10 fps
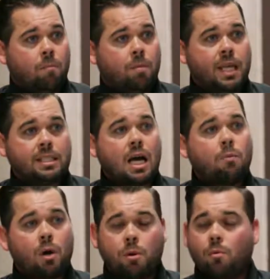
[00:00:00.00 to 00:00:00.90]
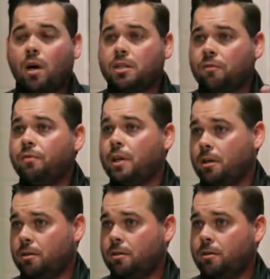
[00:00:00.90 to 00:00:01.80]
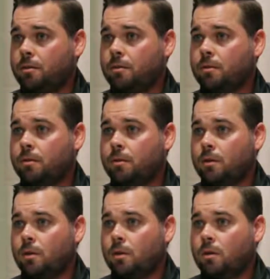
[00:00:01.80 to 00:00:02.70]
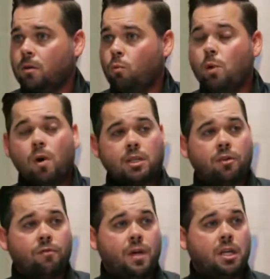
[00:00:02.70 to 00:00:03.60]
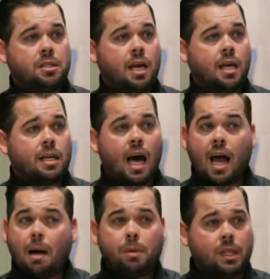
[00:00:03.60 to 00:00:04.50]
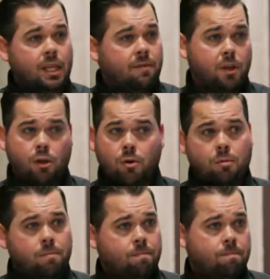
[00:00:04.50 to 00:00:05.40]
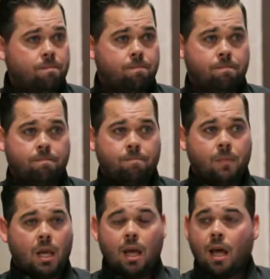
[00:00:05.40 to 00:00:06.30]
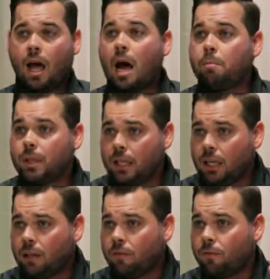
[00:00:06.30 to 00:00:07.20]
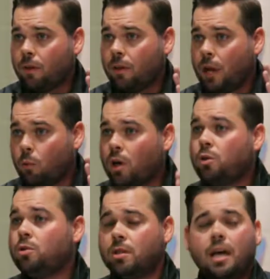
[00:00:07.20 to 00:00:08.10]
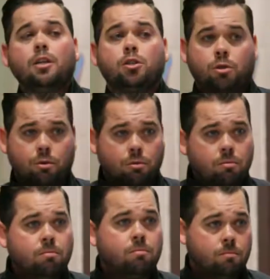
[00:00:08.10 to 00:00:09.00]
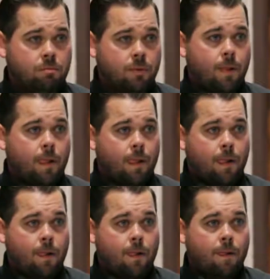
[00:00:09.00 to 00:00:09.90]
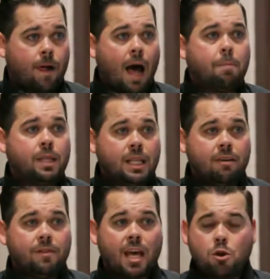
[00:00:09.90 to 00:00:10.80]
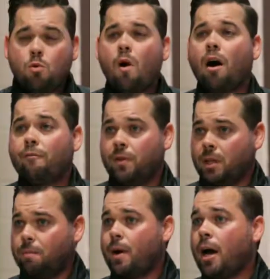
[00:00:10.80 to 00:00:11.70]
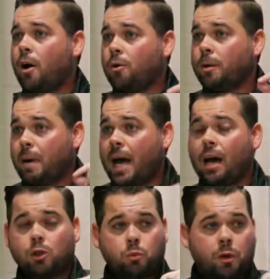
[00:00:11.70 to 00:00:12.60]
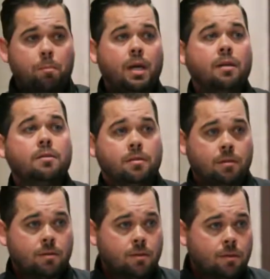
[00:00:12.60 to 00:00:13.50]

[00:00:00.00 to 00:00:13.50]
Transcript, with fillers: But that's not where we want to finish. We want to finish saying, God, I believe in you. I believe that what you said is true. I believe that you are filling my, ho- my house with peace.